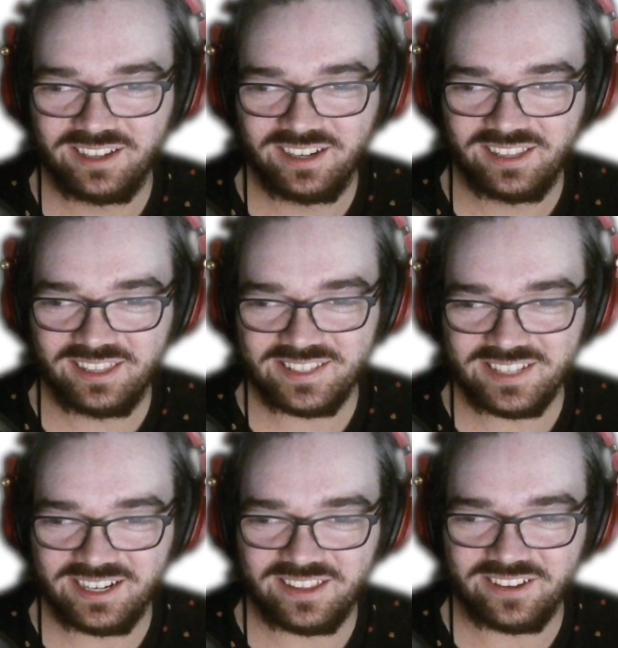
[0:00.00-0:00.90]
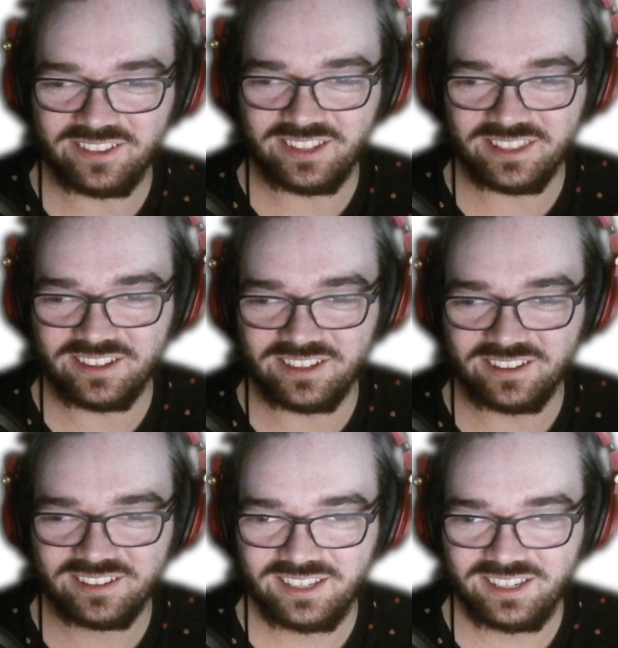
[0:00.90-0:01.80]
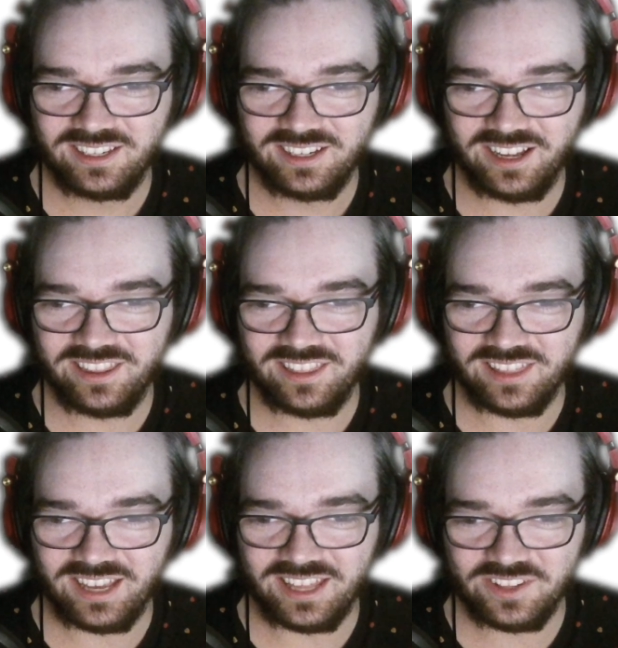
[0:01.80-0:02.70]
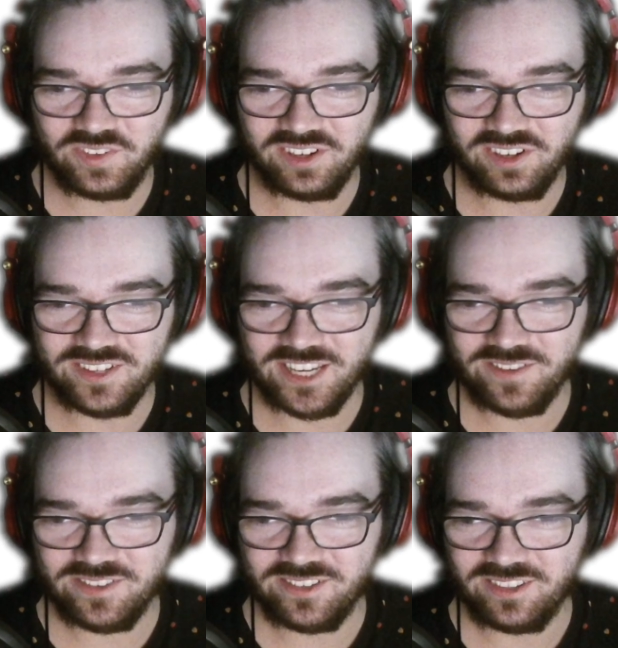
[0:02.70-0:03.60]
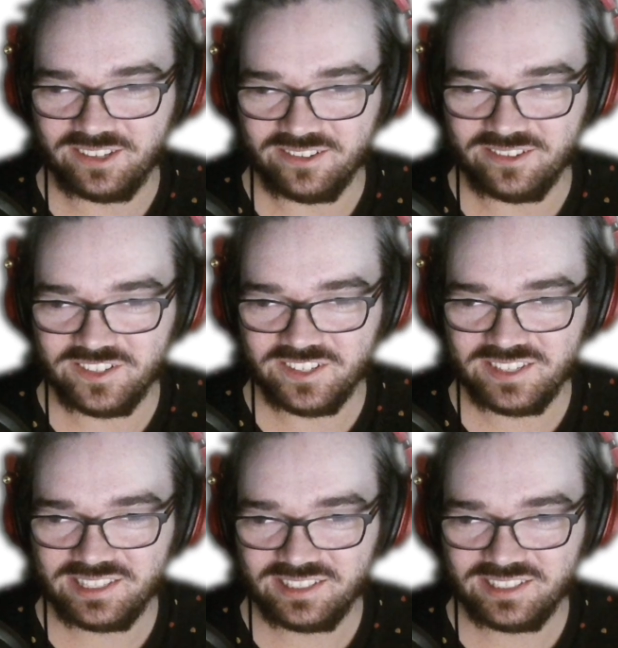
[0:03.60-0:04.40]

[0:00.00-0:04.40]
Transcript: That's kind of the only thing. Other than that, this figure is absolutely gorgeous.